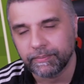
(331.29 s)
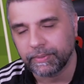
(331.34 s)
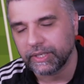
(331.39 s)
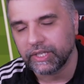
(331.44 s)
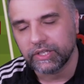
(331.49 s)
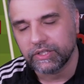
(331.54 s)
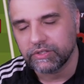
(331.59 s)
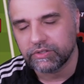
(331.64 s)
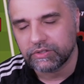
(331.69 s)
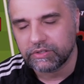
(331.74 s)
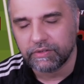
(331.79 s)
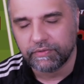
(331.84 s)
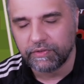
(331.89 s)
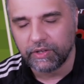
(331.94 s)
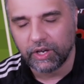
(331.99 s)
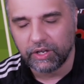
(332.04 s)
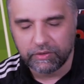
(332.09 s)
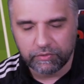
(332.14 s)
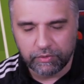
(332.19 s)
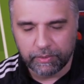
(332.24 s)
because if
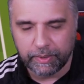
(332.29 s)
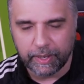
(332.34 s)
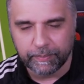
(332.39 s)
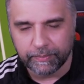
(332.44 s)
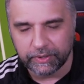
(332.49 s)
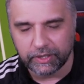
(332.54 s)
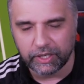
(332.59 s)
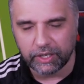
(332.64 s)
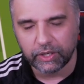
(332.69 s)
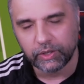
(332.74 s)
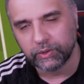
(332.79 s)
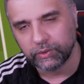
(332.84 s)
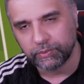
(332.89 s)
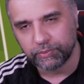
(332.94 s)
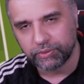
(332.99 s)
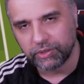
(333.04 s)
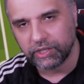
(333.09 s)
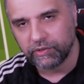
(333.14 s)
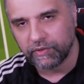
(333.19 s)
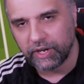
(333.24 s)
you remember the whole
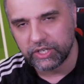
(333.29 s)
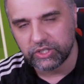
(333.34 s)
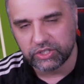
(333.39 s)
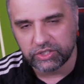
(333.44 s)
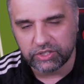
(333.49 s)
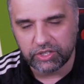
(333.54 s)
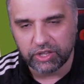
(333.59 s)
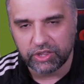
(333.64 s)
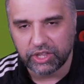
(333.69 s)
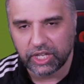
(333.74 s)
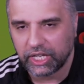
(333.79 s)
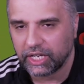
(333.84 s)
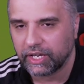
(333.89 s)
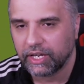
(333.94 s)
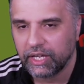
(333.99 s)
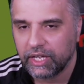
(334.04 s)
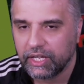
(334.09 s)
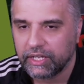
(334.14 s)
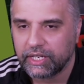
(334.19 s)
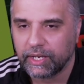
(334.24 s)
pre-register thing
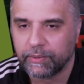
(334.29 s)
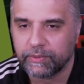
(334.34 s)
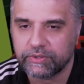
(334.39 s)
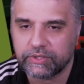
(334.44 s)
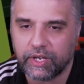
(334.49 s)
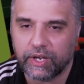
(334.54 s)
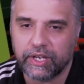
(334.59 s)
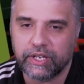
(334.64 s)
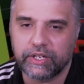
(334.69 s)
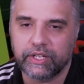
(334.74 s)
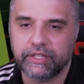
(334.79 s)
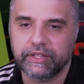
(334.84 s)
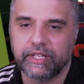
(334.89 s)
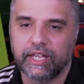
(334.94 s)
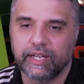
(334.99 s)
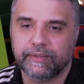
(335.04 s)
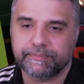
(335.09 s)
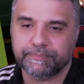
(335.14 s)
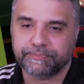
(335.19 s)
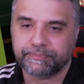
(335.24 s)
that was going on
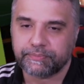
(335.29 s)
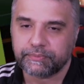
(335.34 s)
there.